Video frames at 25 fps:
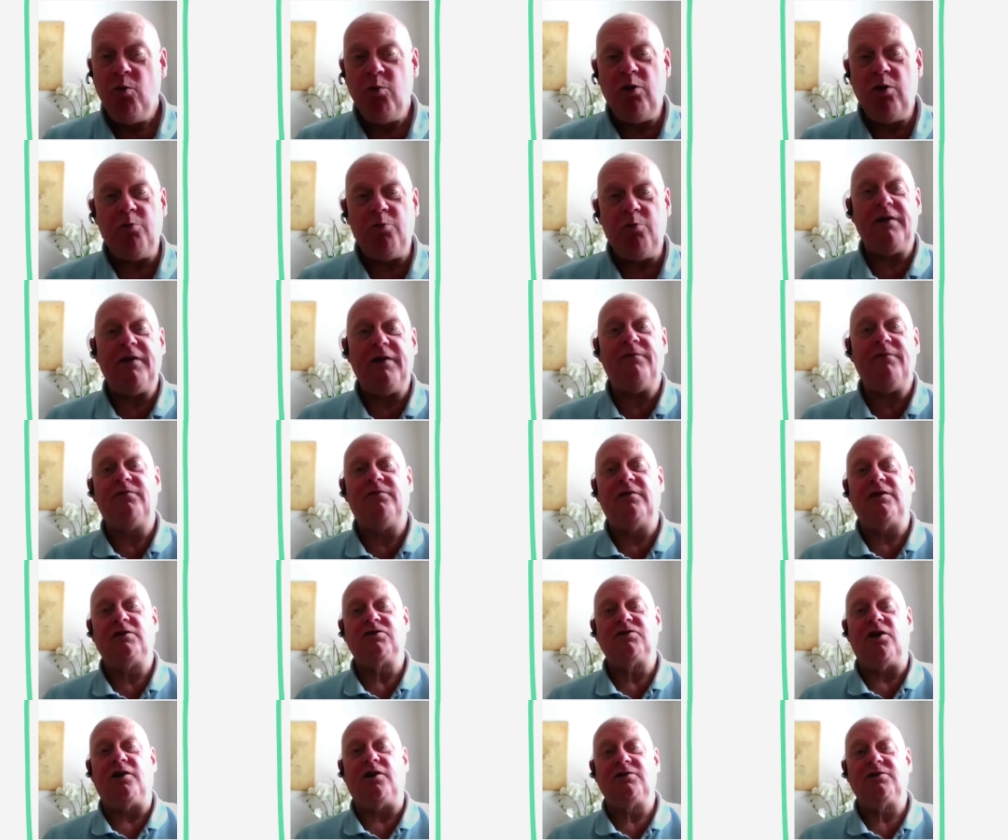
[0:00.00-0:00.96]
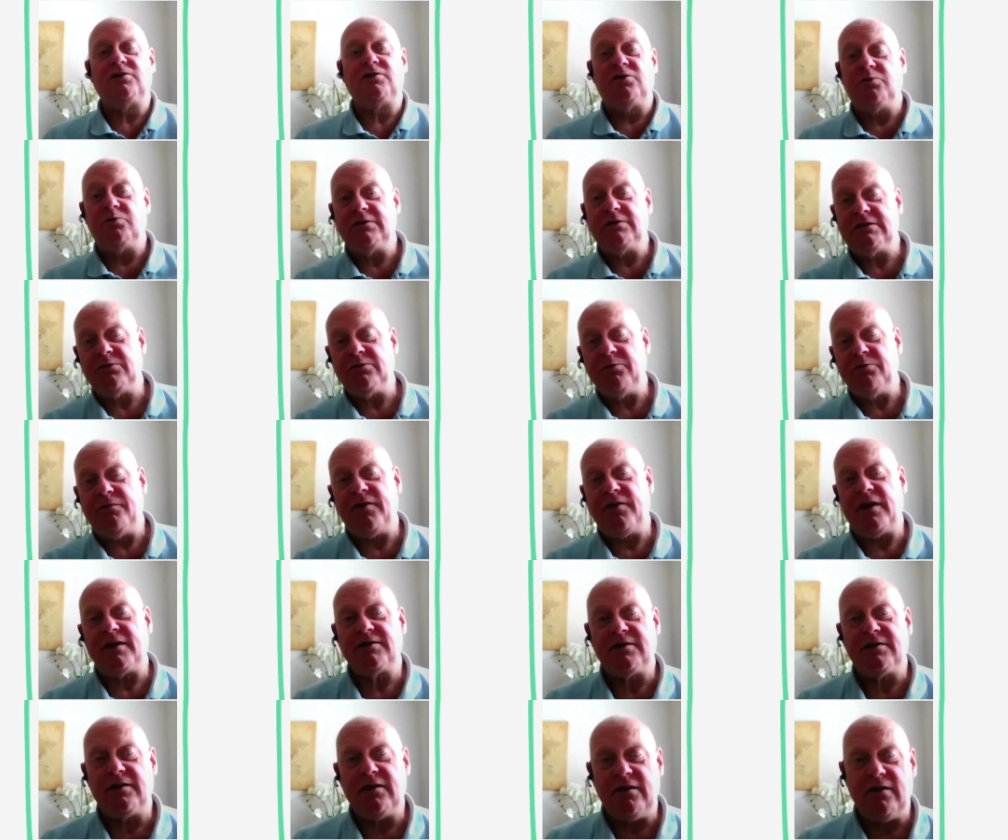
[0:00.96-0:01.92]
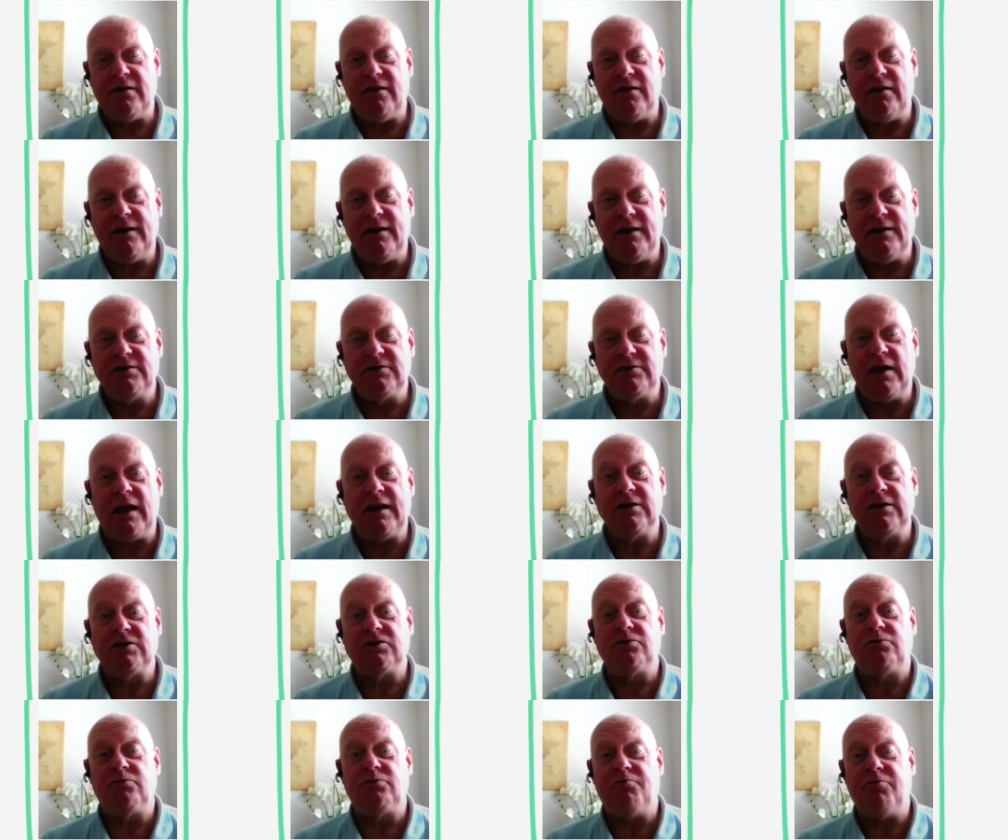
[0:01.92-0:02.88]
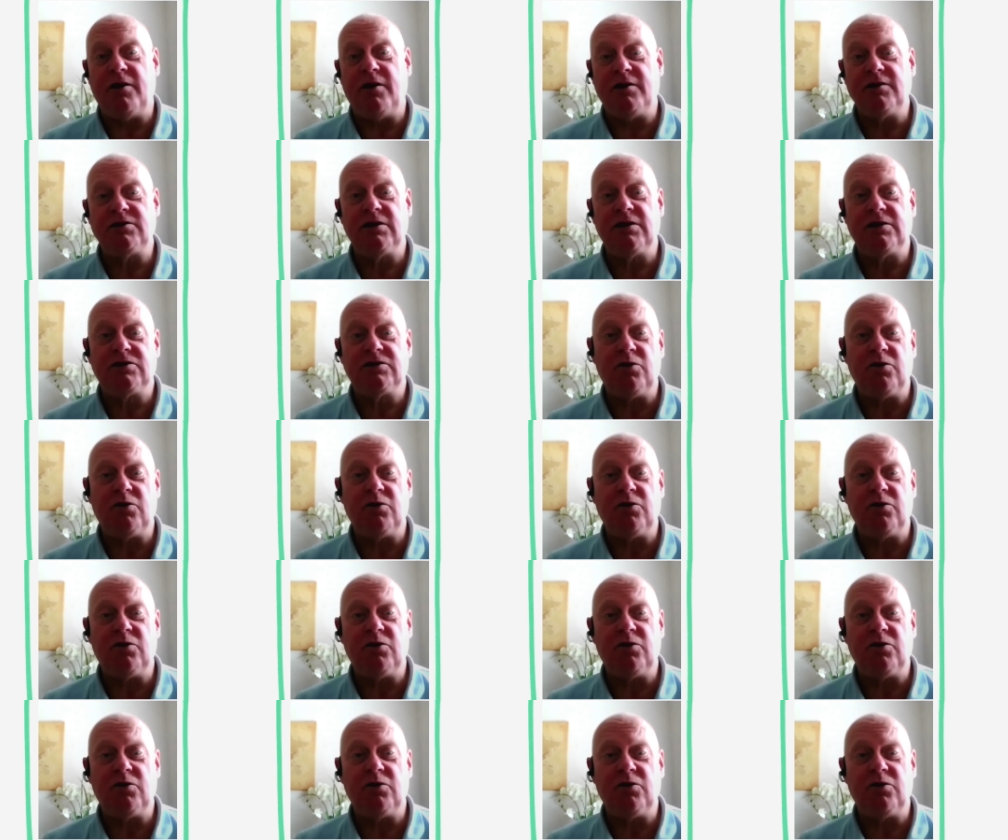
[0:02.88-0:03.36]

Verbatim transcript: What we've decided to do is to invest that in, into apprentices.